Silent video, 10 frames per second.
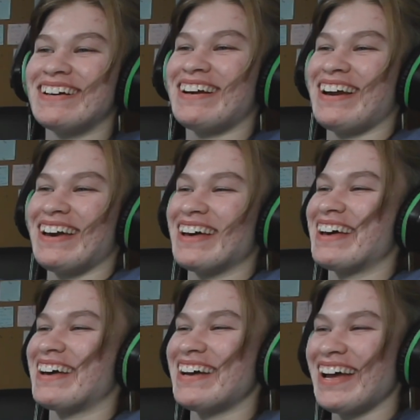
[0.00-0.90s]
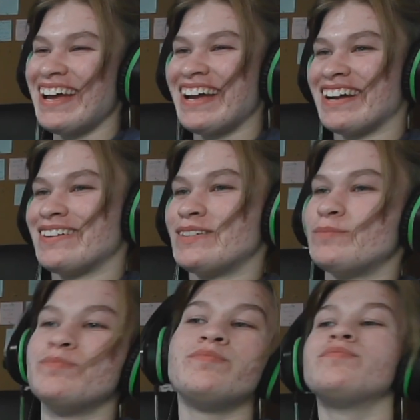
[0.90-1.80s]
who yelped in
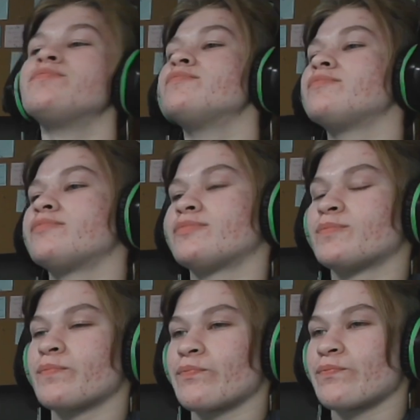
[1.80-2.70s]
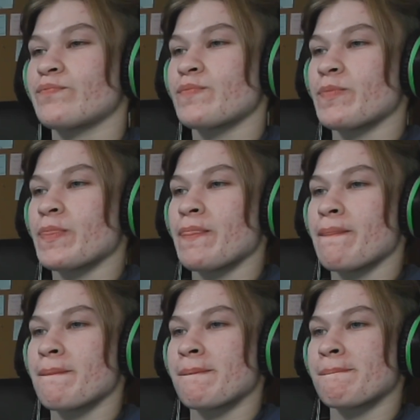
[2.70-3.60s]
response and took a cautious step back
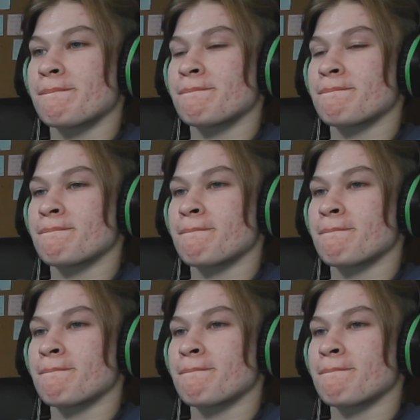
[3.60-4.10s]
from the stove.